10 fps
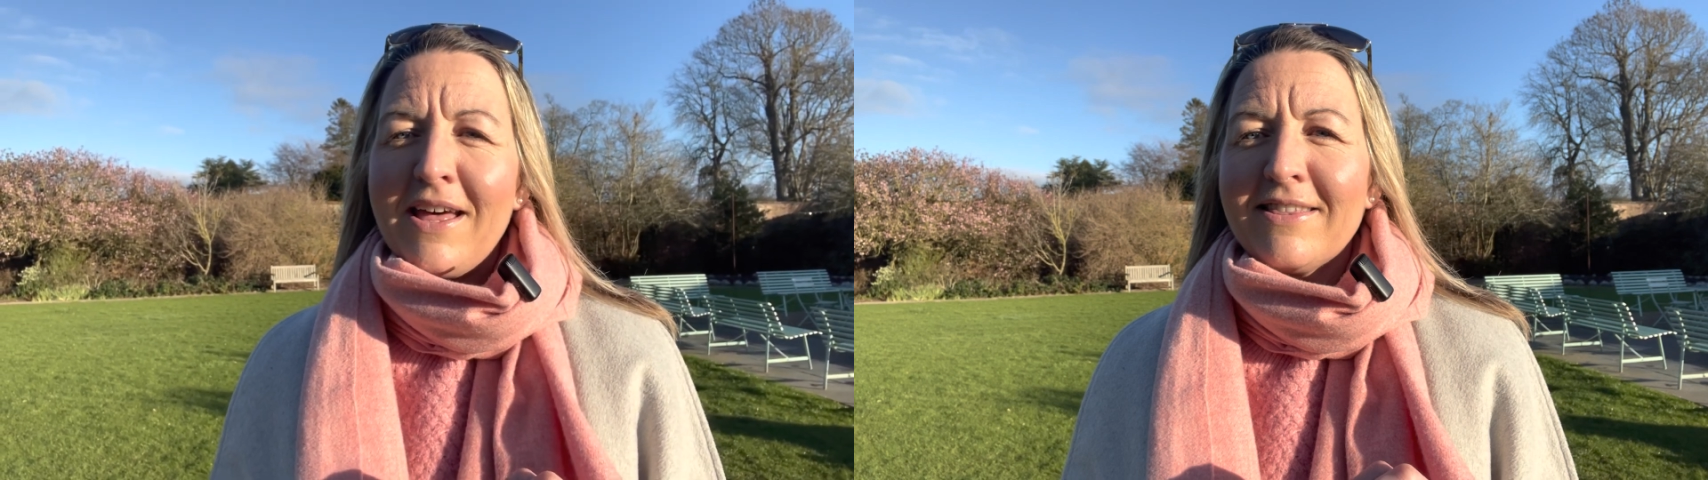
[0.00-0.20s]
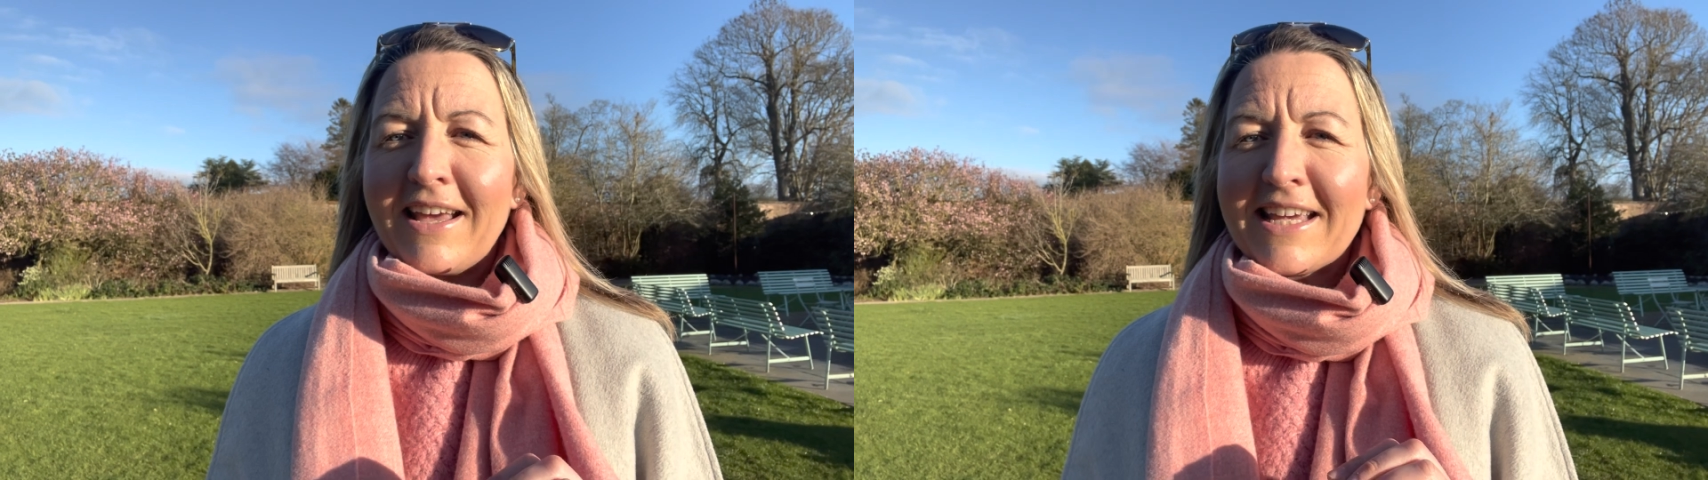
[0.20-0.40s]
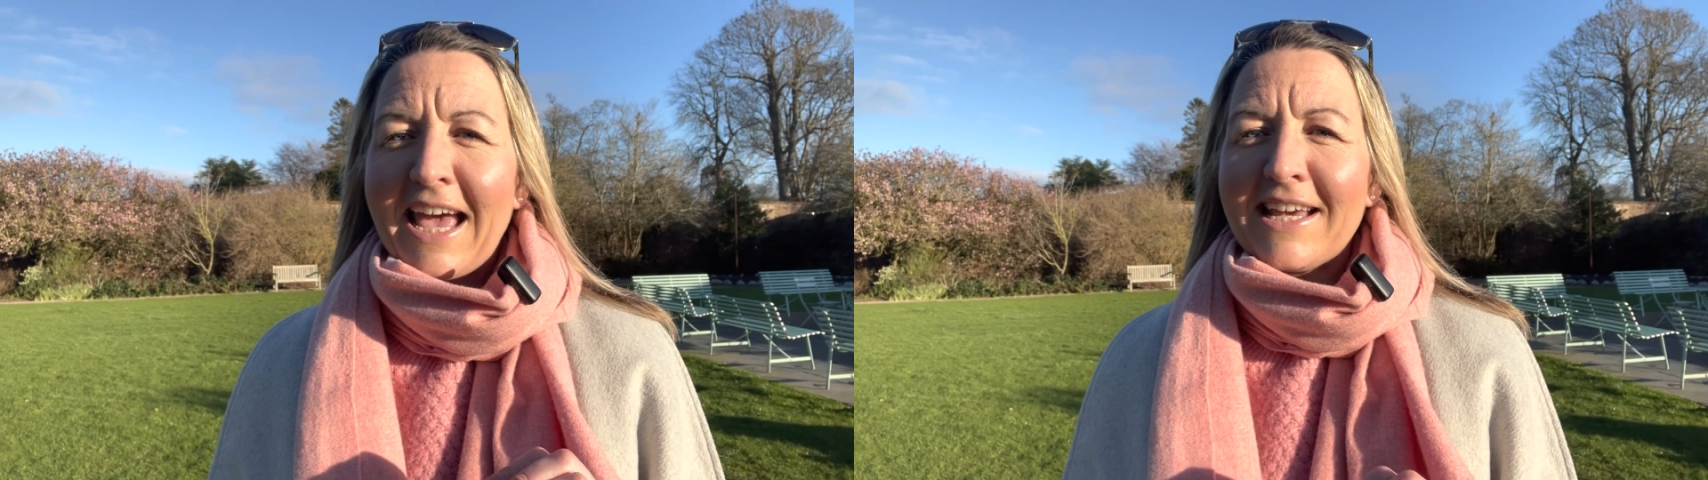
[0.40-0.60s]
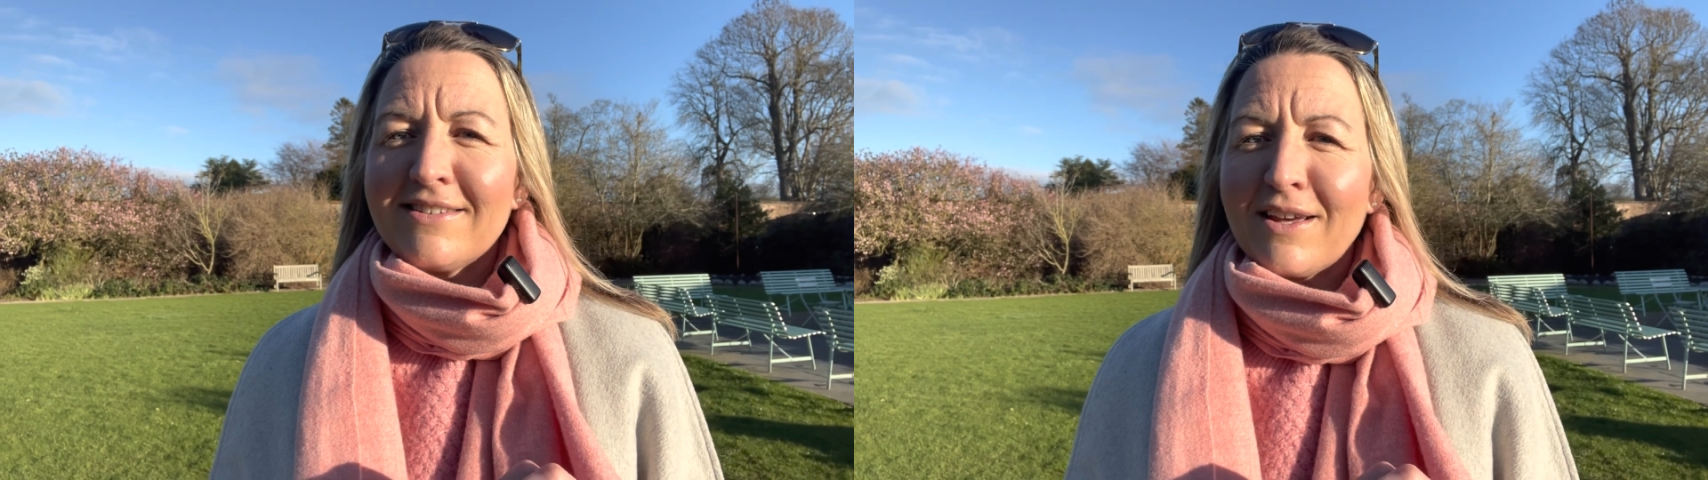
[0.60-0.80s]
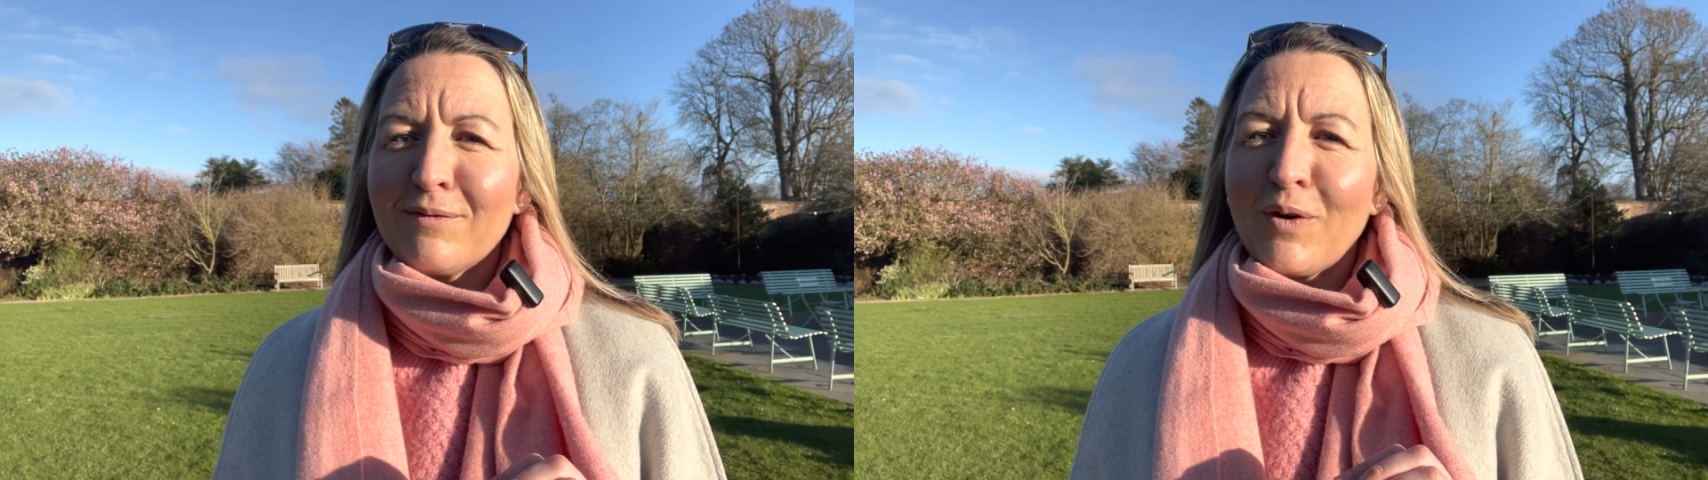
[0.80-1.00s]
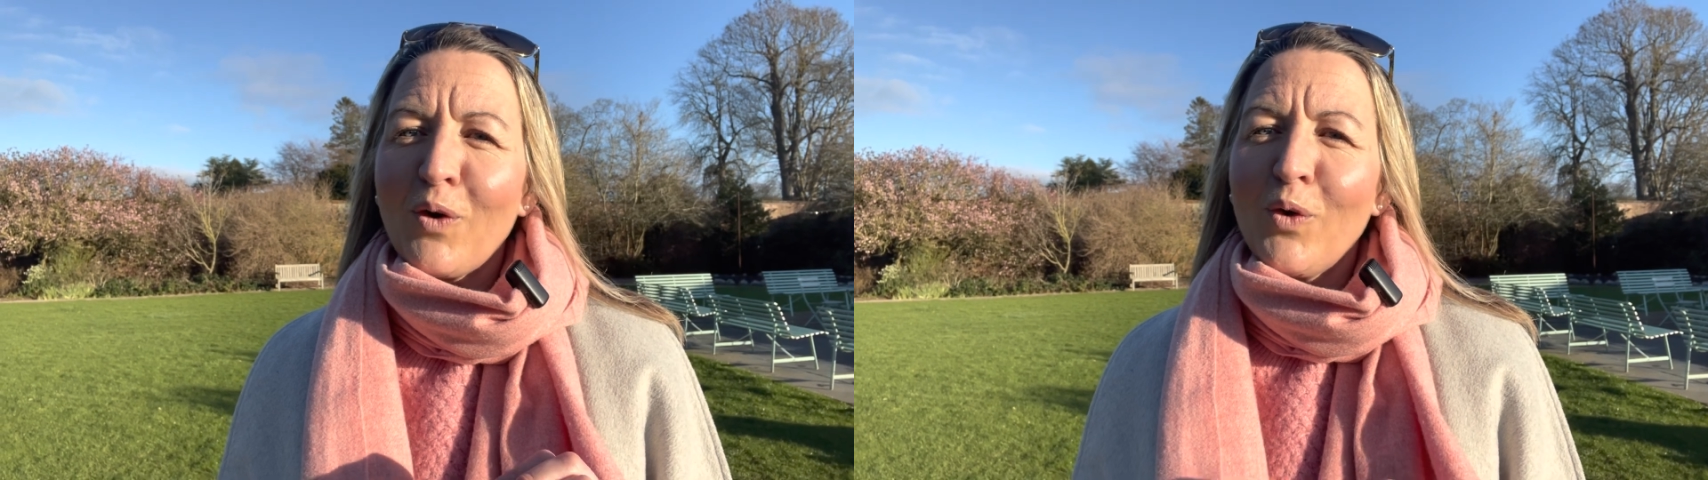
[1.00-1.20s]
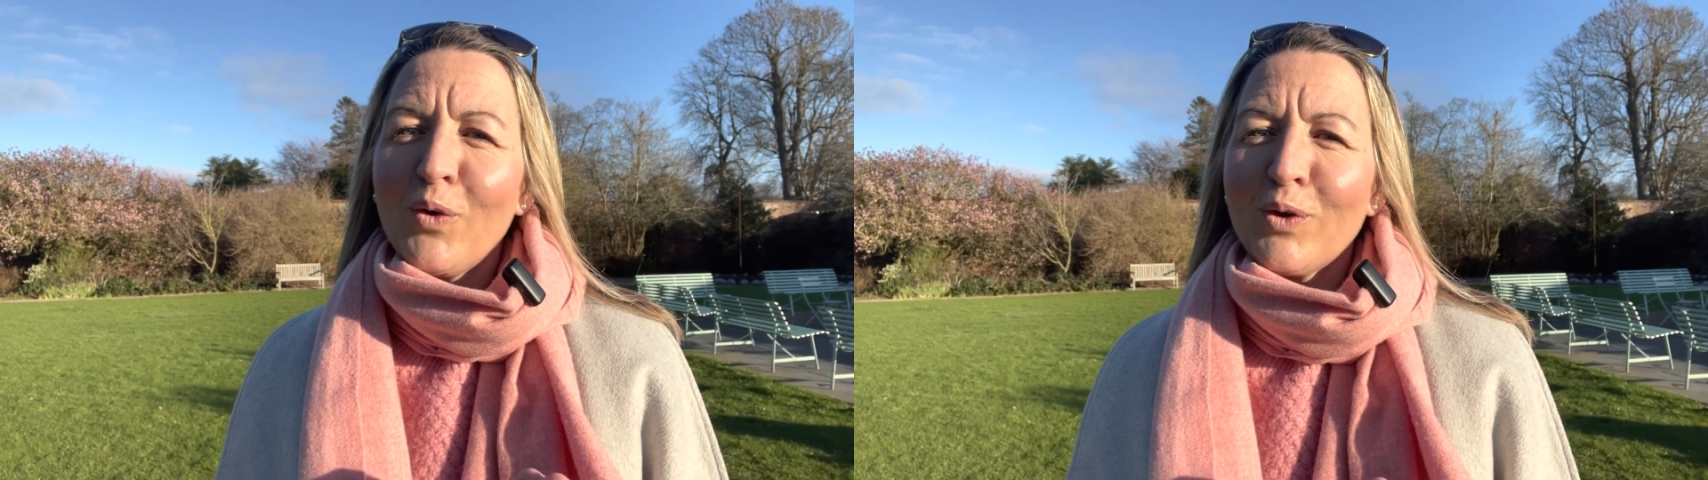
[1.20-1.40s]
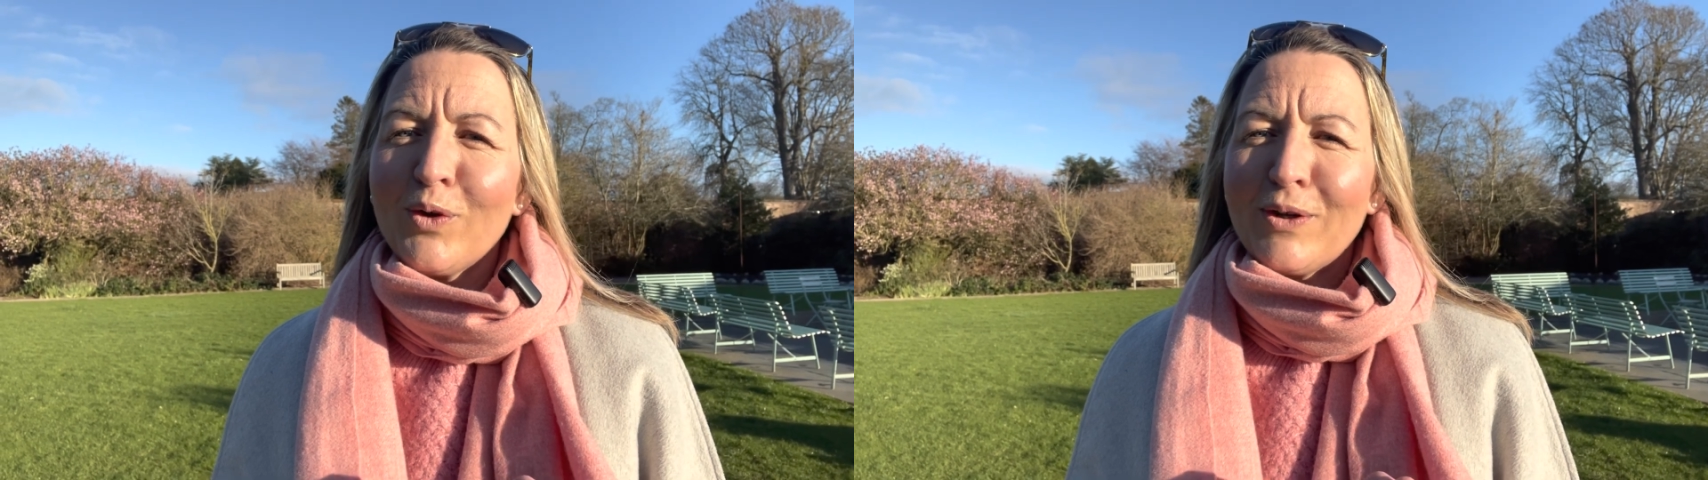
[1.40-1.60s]
they cater for
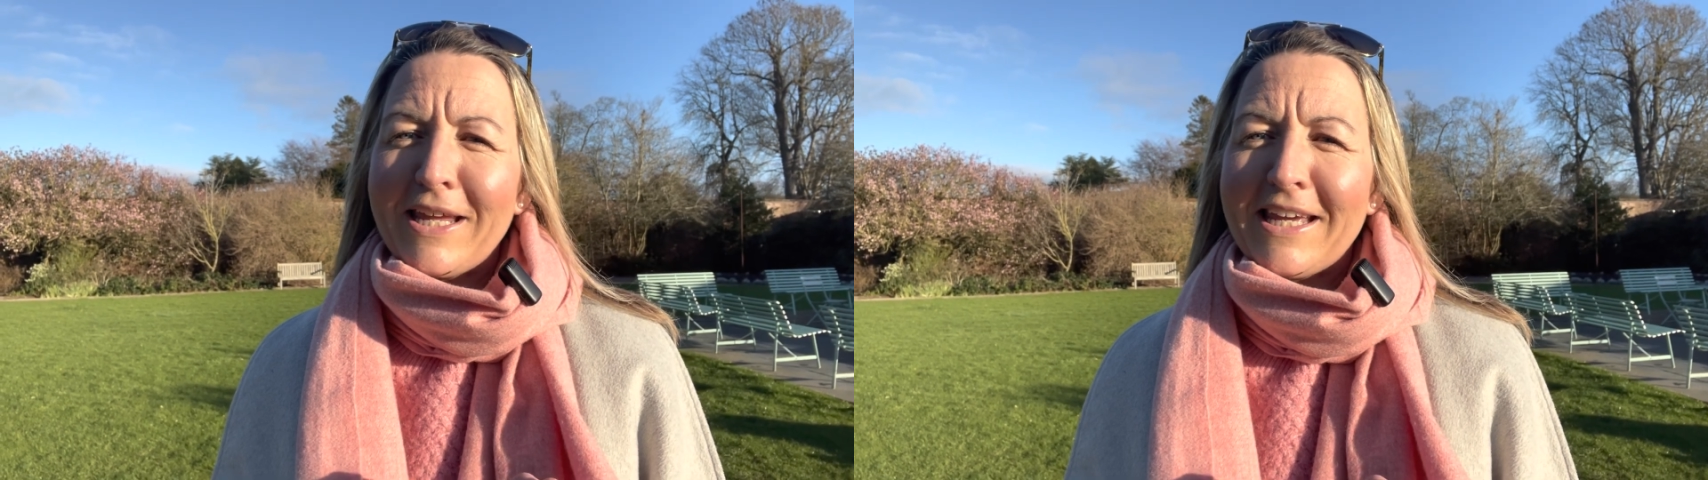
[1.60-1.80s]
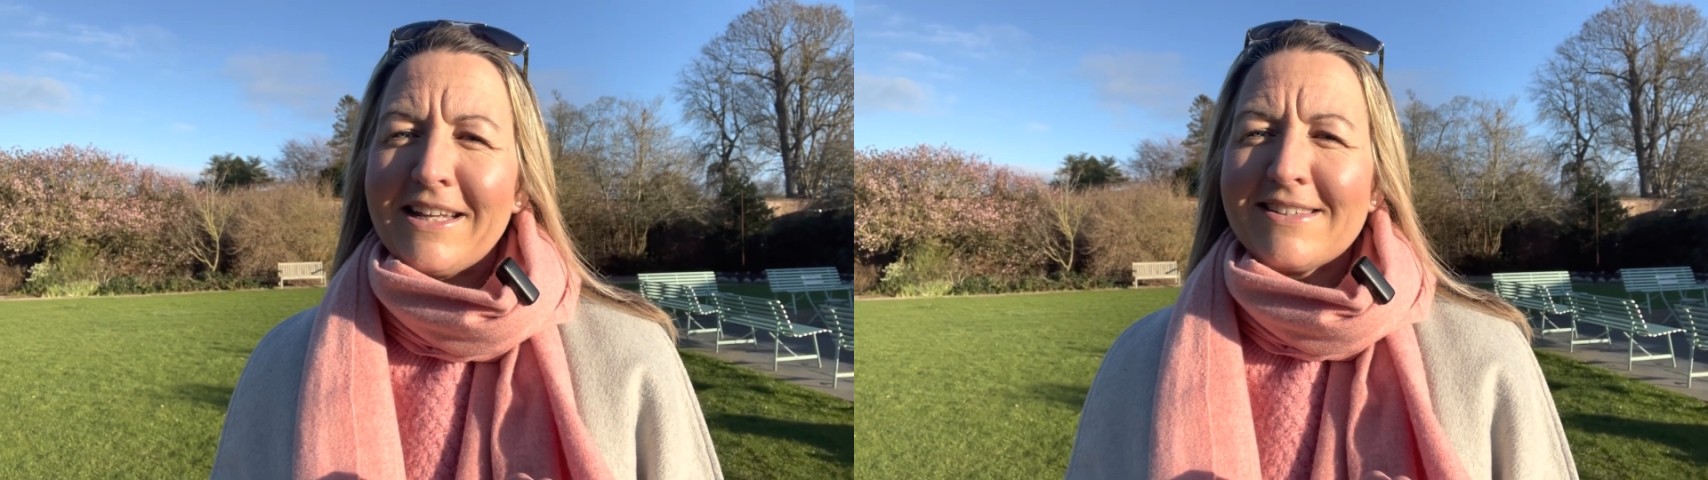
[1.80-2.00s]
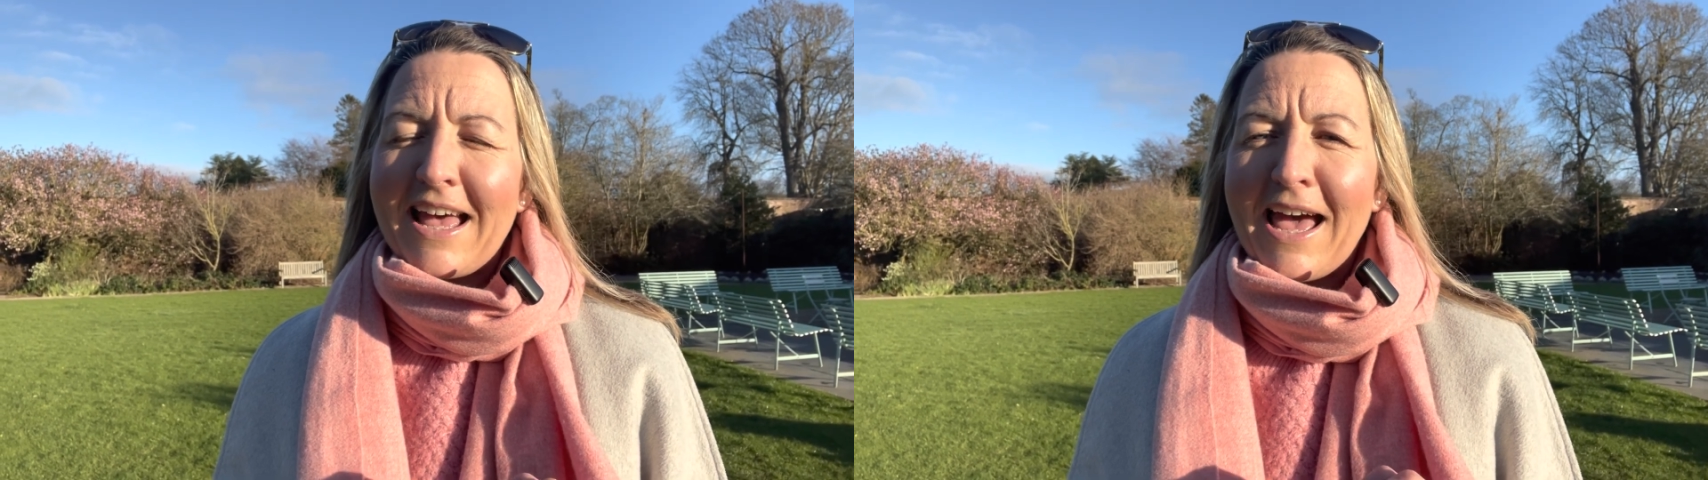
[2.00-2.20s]
all your needs